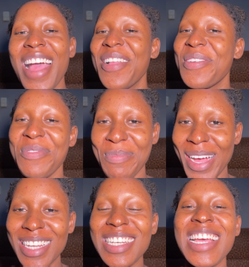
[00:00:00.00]
Hello
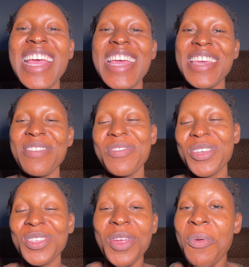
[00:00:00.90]
everybody. If you're
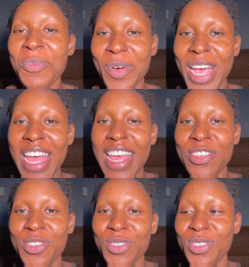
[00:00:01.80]
somewhere, you
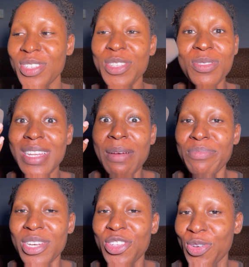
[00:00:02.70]
need to
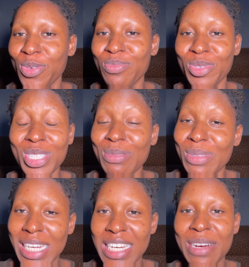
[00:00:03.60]
dampen your beauty
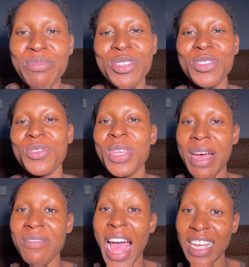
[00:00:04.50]
blender, but you don't
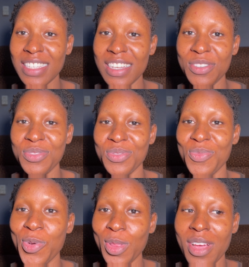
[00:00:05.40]
have access to
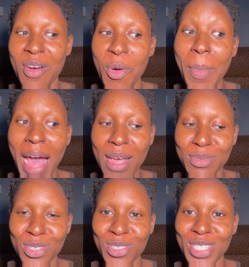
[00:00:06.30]
water, or perhaps
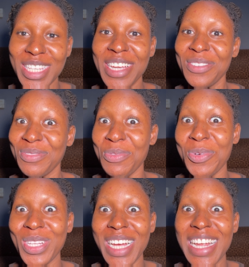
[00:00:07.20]
you're scared of the
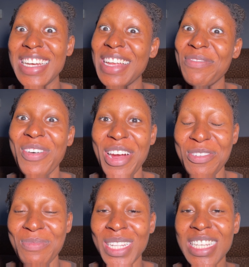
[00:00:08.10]
water in the
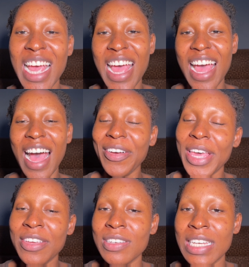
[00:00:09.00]
environment, how can
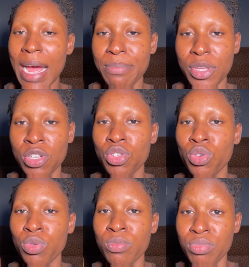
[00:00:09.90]
you dampen your
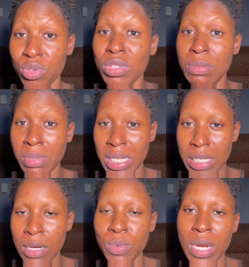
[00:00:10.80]
beauty
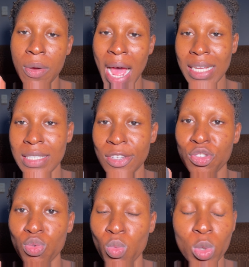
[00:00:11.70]
blender without access
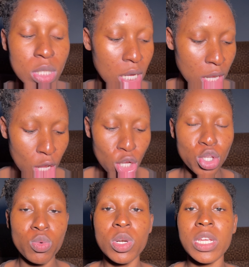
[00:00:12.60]
to water?
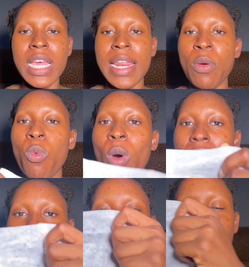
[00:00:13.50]
You want to get a
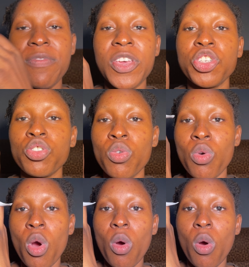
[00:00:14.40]
wipes, a facial